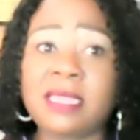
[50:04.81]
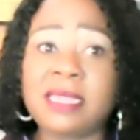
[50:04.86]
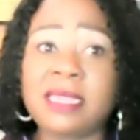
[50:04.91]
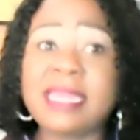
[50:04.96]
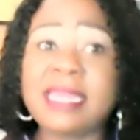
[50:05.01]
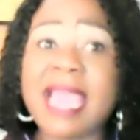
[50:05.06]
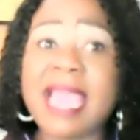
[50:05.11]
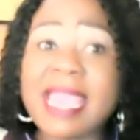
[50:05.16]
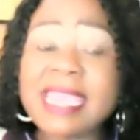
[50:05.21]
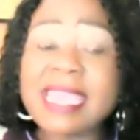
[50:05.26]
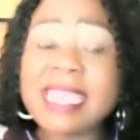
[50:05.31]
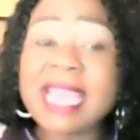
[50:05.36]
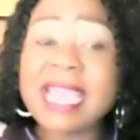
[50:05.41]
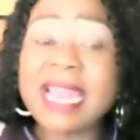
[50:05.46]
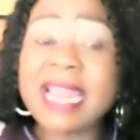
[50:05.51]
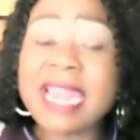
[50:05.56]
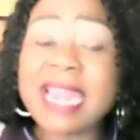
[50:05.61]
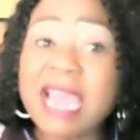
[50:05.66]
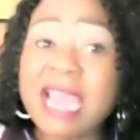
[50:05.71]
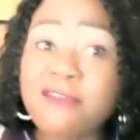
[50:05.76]
Na
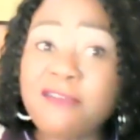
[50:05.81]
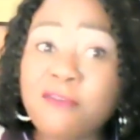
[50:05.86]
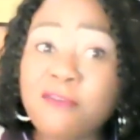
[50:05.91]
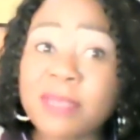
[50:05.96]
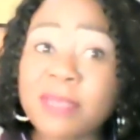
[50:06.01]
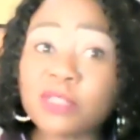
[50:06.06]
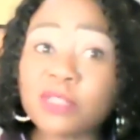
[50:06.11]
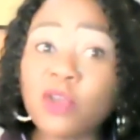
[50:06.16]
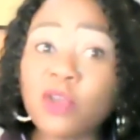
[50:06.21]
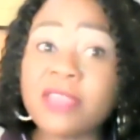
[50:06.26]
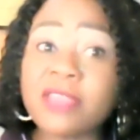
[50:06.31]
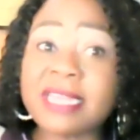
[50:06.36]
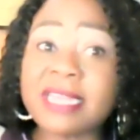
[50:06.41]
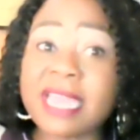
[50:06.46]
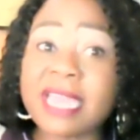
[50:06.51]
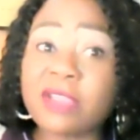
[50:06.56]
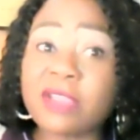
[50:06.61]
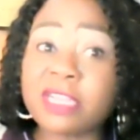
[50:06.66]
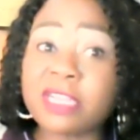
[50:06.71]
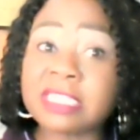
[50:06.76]
ikala nafuma so that
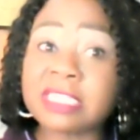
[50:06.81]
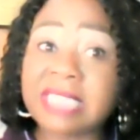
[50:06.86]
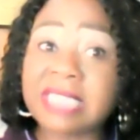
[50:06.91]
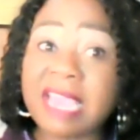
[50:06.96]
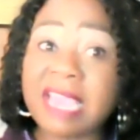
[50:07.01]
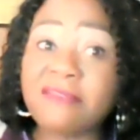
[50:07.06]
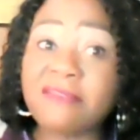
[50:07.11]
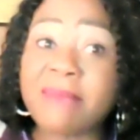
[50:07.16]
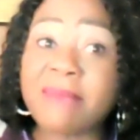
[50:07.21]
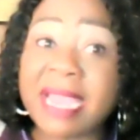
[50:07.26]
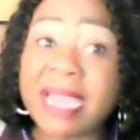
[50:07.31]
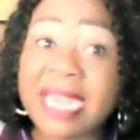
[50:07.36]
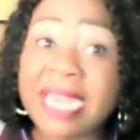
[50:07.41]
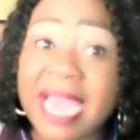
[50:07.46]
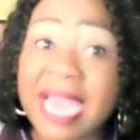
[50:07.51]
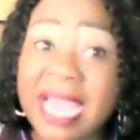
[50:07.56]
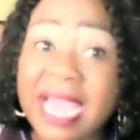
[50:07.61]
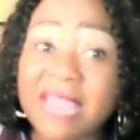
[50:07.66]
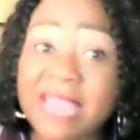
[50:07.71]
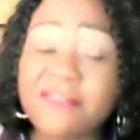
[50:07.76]
I can save my
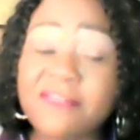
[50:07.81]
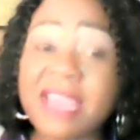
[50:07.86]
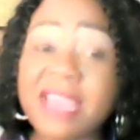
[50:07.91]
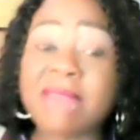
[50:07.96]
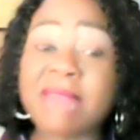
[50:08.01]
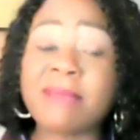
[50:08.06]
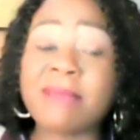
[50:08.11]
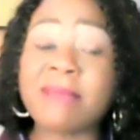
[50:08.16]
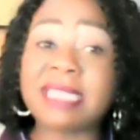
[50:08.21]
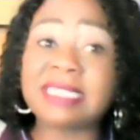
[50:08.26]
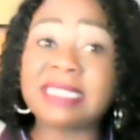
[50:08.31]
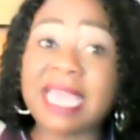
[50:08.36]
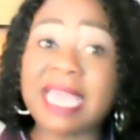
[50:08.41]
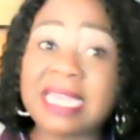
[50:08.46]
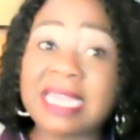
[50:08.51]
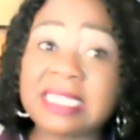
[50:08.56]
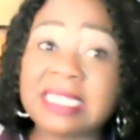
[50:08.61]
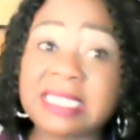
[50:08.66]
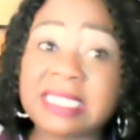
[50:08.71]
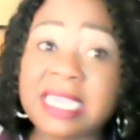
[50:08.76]
life and my
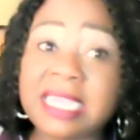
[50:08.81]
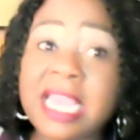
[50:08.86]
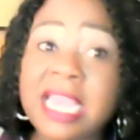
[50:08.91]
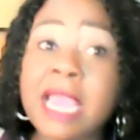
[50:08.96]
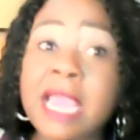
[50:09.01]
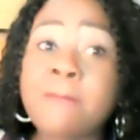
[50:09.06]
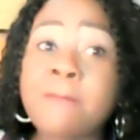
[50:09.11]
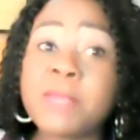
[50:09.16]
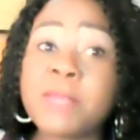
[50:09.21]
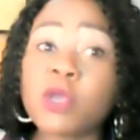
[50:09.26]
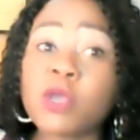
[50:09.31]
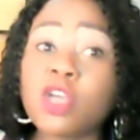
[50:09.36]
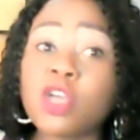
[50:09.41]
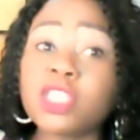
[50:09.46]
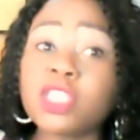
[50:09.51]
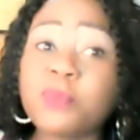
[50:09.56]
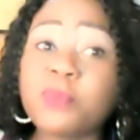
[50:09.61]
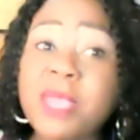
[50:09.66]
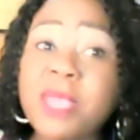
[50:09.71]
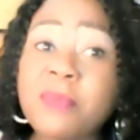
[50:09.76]
sanity,
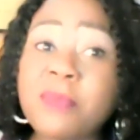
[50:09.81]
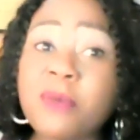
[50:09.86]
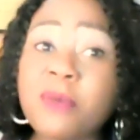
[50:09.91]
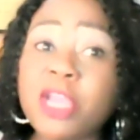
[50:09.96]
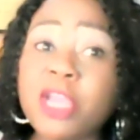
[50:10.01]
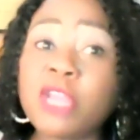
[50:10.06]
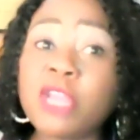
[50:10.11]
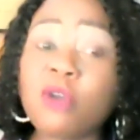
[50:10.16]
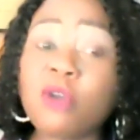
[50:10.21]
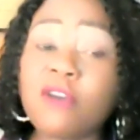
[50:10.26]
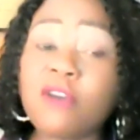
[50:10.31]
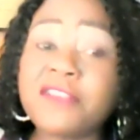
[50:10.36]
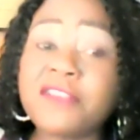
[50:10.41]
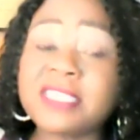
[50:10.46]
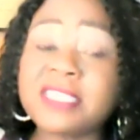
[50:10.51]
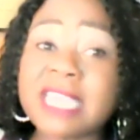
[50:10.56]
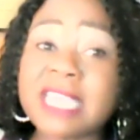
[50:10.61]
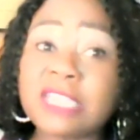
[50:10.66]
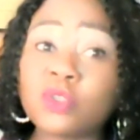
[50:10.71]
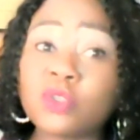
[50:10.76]
because people in
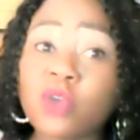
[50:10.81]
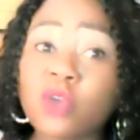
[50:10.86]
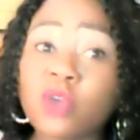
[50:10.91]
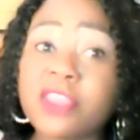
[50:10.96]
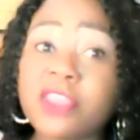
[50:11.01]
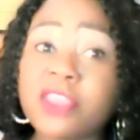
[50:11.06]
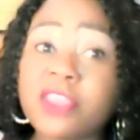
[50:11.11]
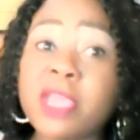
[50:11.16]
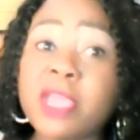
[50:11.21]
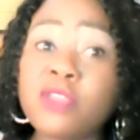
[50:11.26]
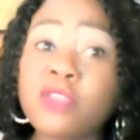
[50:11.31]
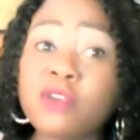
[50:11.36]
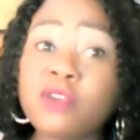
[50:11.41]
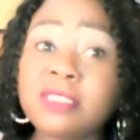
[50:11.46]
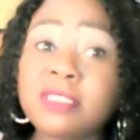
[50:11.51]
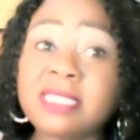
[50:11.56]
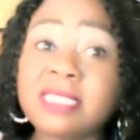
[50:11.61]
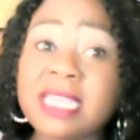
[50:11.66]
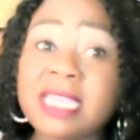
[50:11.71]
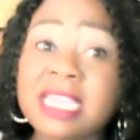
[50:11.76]
offices, they were
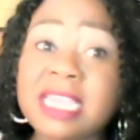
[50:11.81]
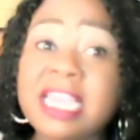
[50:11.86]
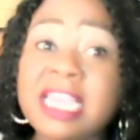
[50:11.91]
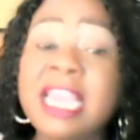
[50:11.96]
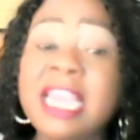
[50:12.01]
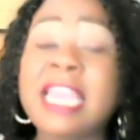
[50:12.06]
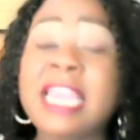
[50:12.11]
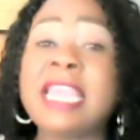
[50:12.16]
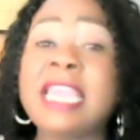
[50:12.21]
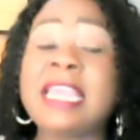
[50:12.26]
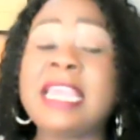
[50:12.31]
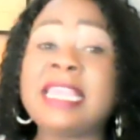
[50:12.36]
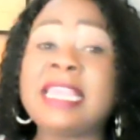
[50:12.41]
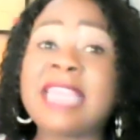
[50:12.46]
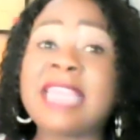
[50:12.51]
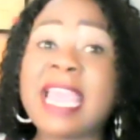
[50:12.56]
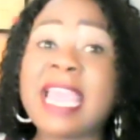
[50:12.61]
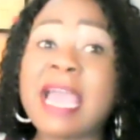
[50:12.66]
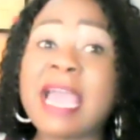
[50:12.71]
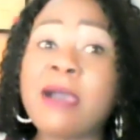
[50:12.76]
using
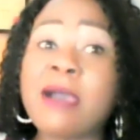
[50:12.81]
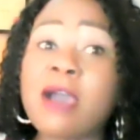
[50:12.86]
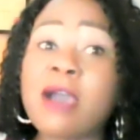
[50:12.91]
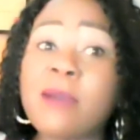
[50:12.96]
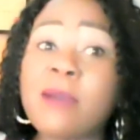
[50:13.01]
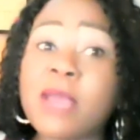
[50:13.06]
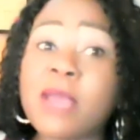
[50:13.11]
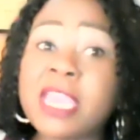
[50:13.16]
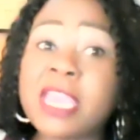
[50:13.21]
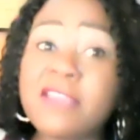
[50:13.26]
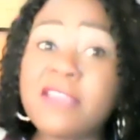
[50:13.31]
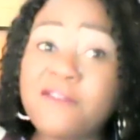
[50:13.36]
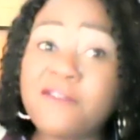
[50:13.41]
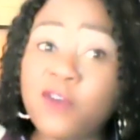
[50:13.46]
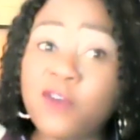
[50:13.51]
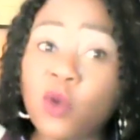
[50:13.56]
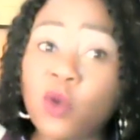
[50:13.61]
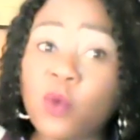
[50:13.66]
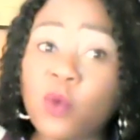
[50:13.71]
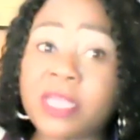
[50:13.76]
their
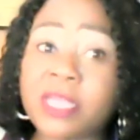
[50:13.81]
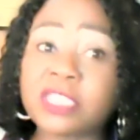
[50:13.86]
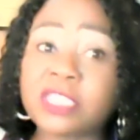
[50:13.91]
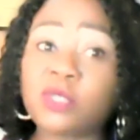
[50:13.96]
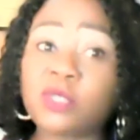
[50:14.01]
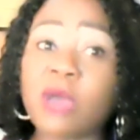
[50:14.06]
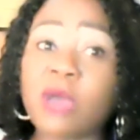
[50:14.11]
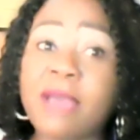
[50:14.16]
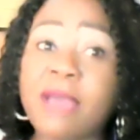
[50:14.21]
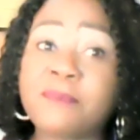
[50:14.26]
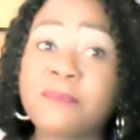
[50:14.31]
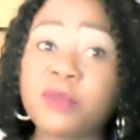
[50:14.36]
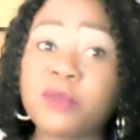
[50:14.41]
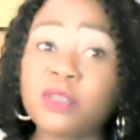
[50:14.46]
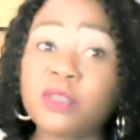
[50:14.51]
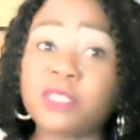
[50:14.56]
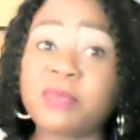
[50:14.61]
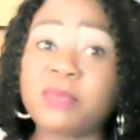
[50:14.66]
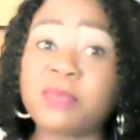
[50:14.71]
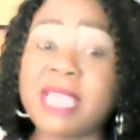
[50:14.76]
influence to
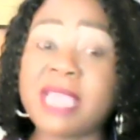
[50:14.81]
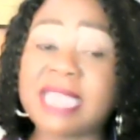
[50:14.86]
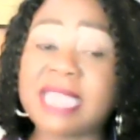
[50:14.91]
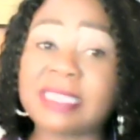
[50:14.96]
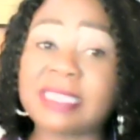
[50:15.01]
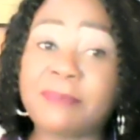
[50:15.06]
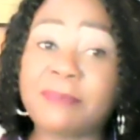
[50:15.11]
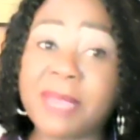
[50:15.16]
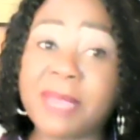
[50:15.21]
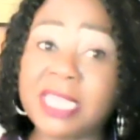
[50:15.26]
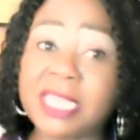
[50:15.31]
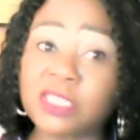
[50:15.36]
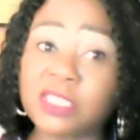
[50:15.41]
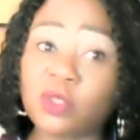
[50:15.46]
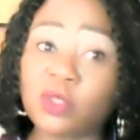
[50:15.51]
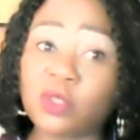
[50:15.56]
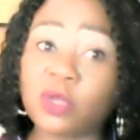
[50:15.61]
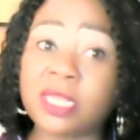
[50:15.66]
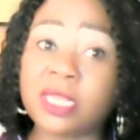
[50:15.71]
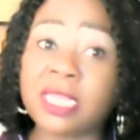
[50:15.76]
abuse me as a
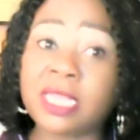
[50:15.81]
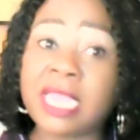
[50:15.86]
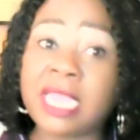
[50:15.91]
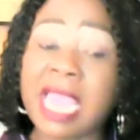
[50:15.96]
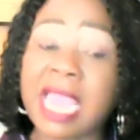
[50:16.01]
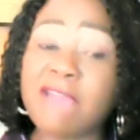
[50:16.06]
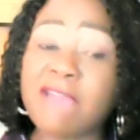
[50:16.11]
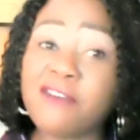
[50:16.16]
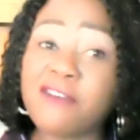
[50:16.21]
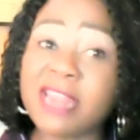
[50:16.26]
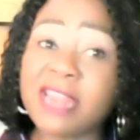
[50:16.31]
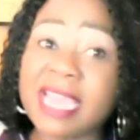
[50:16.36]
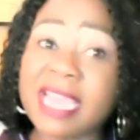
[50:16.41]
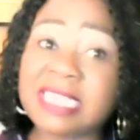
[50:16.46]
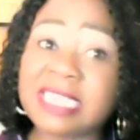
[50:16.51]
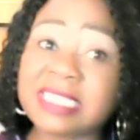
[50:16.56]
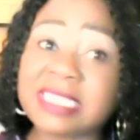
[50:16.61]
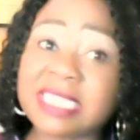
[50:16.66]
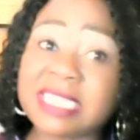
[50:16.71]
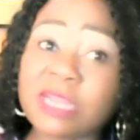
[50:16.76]
person. Evo na
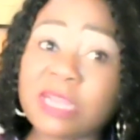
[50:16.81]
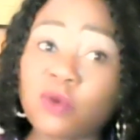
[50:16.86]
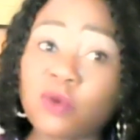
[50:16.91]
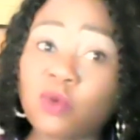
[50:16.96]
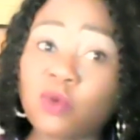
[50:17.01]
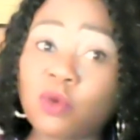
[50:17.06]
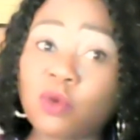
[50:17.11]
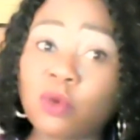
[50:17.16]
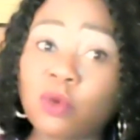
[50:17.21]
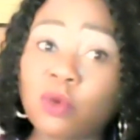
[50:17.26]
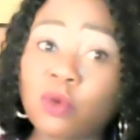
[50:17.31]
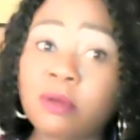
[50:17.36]
ishile kuno.